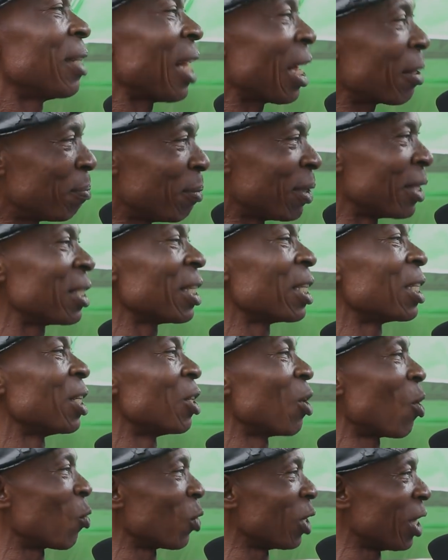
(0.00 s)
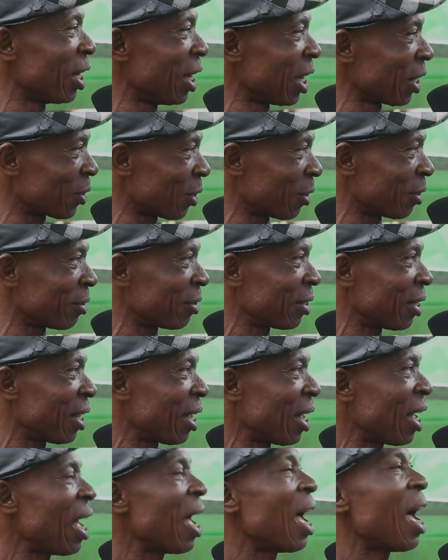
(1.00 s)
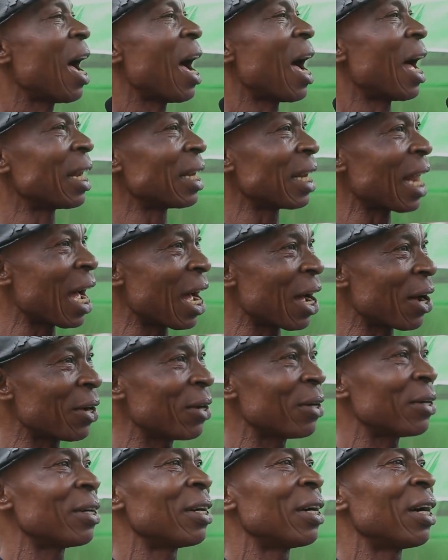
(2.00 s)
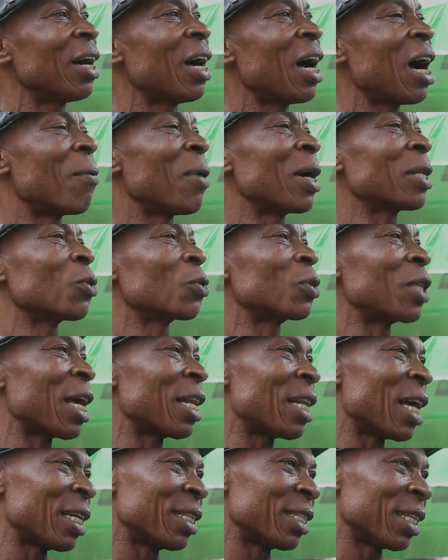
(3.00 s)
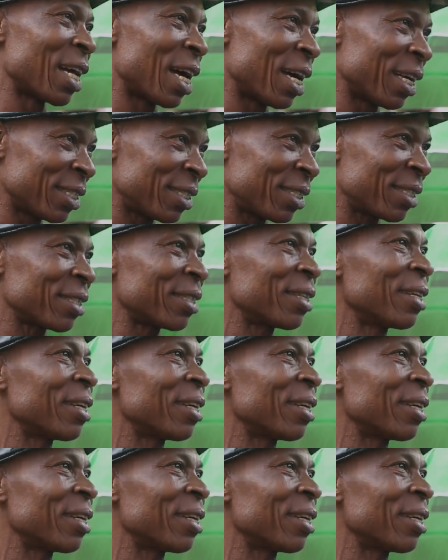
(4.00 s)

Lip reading: that means he did not win election. And now, I want to tell Nigerians